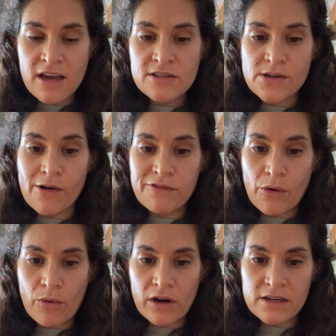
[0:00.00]
So of
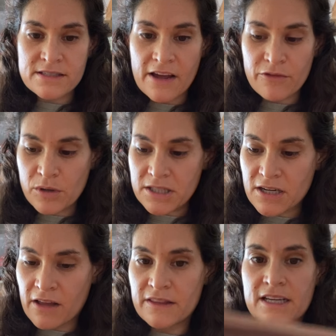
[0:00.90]
course I've worked
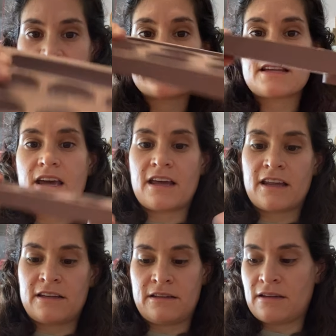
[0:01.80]
on this,
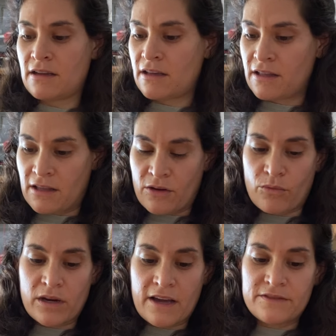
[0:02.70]
and
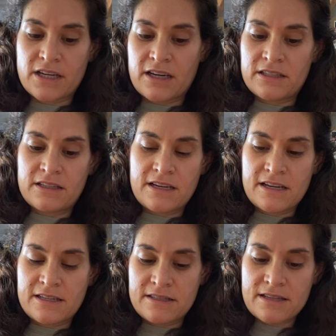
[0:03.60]
what I've done
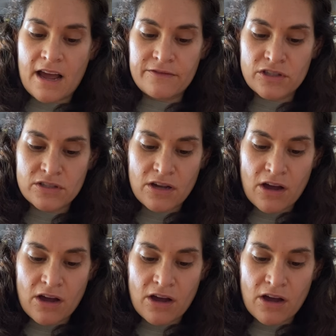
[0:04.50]
is I've just